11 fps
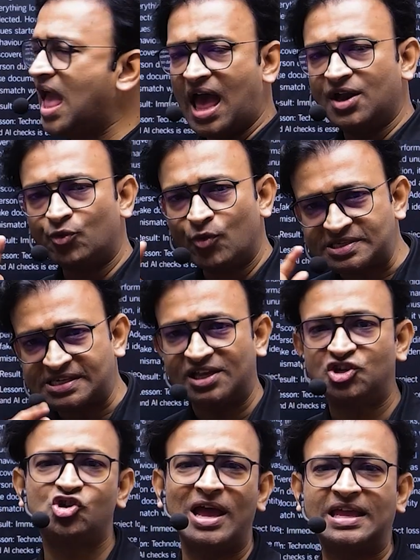and risk
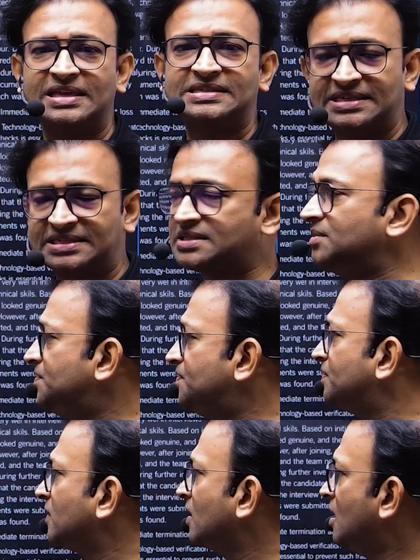check system
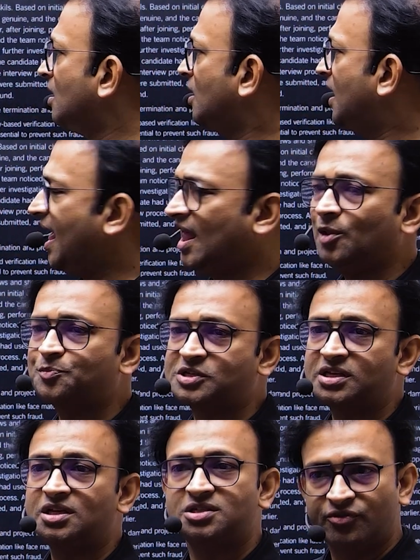helps
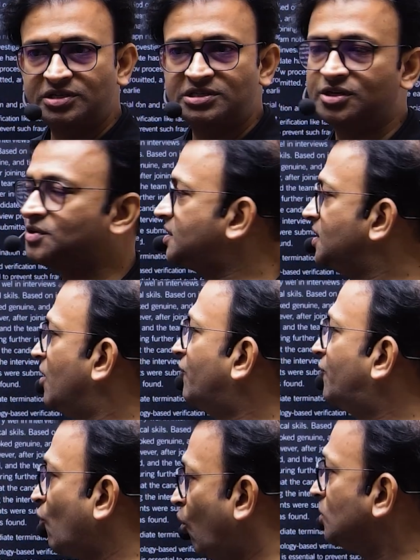to reduce
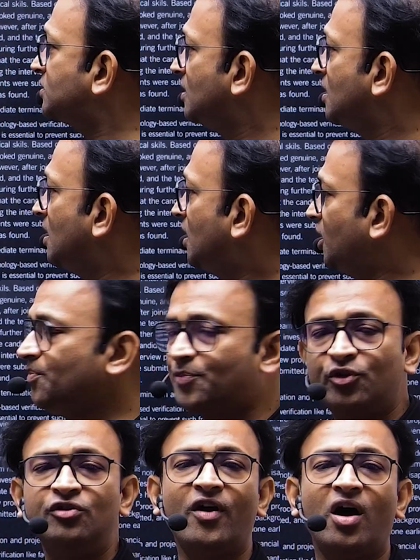fraud,
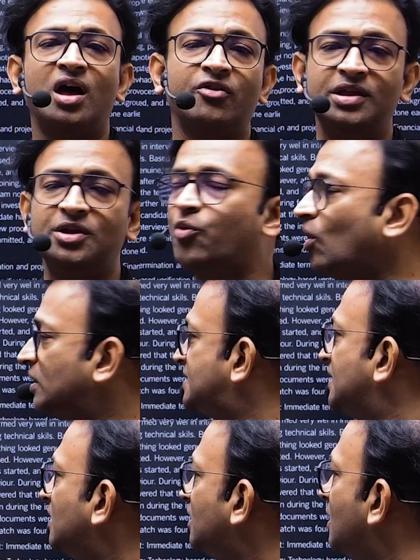improve hiring quality,